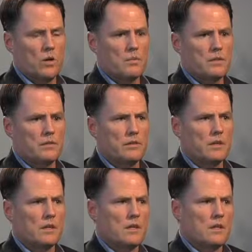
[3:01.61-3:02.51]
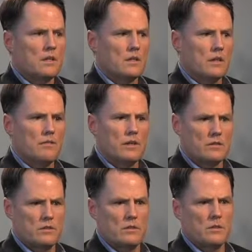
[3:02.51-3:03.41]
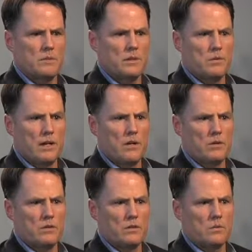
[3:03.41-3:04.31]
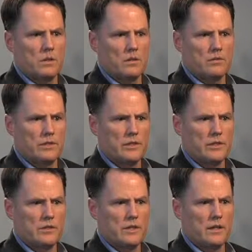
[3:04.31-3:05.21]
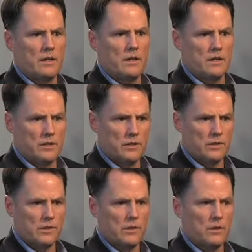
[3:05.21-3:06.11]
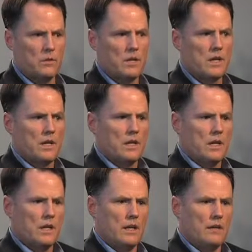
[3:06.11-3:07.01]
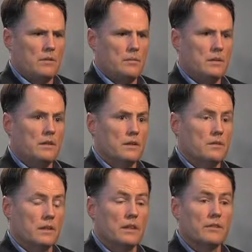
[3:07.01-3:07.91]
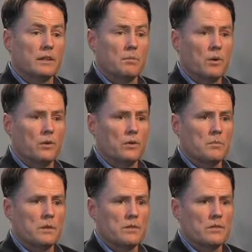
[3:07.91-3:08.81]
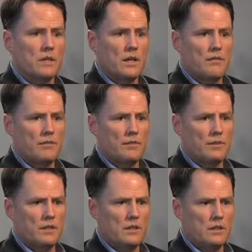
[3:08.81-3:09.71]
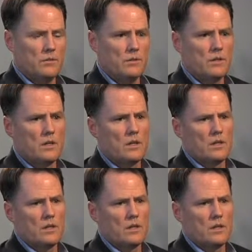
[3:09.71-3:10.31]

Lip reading: Cooperative, and they invested in our B round well over a year ago, and have been a significant partner because they have 1,500